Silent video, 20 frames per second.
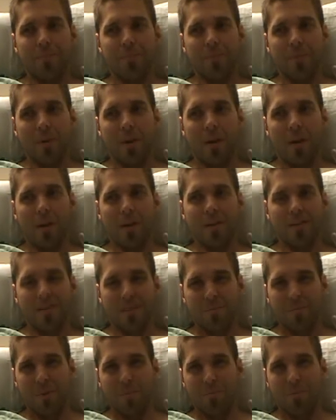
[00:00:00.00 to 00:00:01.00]
because
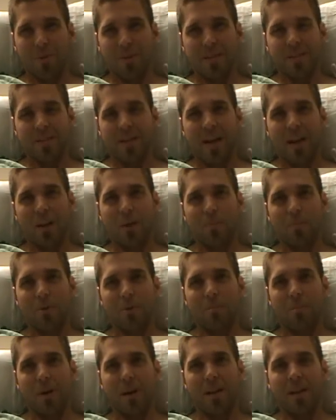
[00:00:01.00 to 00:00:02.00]
it's been pretty
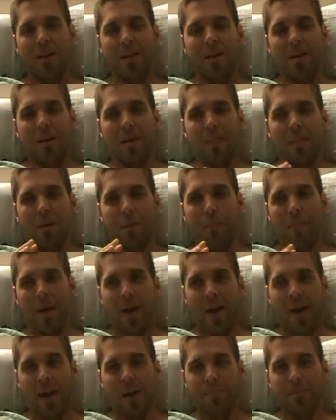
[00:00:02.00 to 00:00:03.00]
tolerable, but the
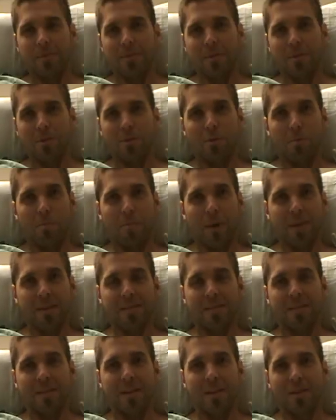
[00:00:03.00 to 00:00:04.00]
absolute
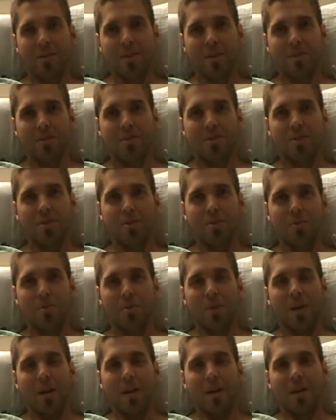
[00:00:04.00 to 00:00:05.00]
best thing you could
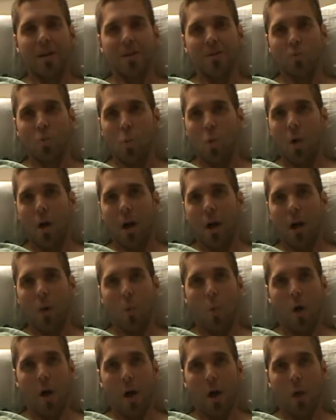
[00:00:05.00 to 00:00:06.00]
do is
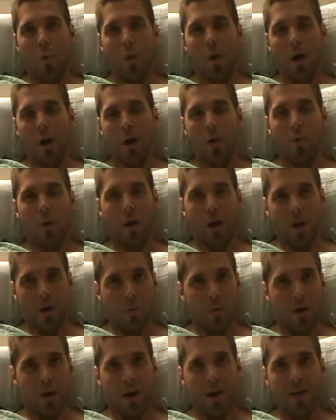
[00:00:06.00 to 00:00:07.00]
walk, walk, walk,
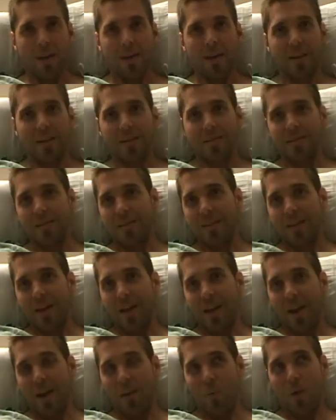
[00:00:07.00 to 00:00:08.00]
walk, walk. And
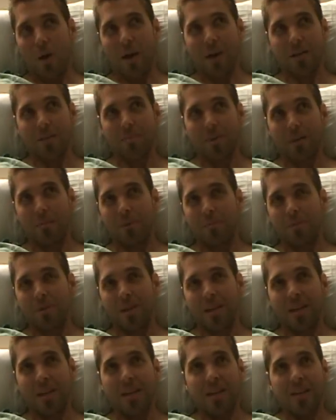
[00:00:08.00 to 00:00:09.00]
today I walked
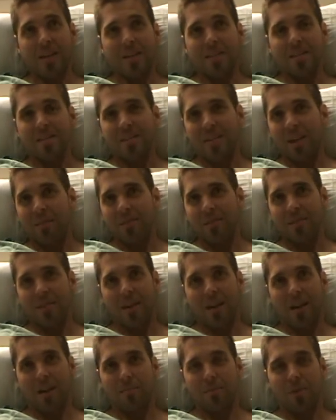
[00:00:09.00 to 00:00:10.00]
probably 7
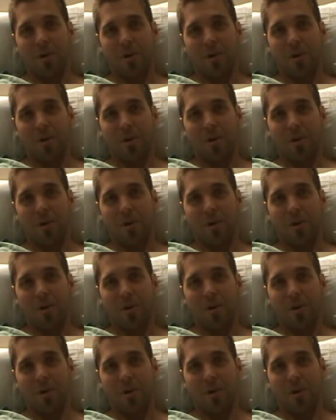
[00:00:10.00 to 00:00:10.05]
times